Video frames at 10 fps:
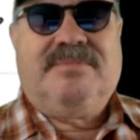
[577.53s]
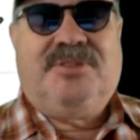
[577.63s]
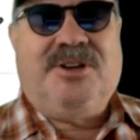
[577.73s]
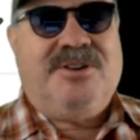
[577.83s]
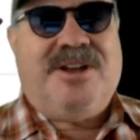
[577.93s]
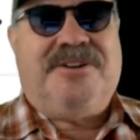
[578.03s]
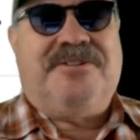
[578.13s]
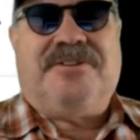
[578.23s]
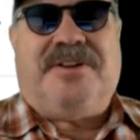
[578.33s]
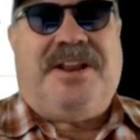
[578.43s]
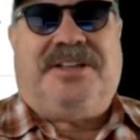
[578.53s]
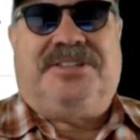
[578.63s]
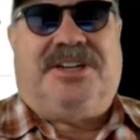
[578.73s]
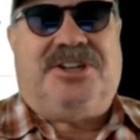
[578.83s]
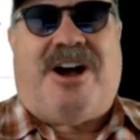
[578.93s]
They're not under any
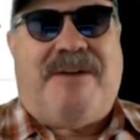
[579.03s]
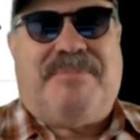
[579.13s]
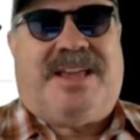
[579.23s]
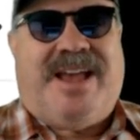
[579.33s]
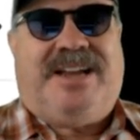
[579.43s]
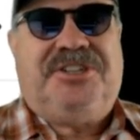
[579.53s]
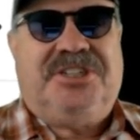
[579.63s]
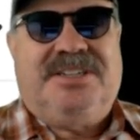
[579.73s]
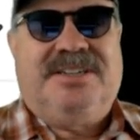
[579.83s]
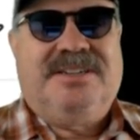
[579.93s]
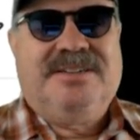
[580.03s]
such obligation.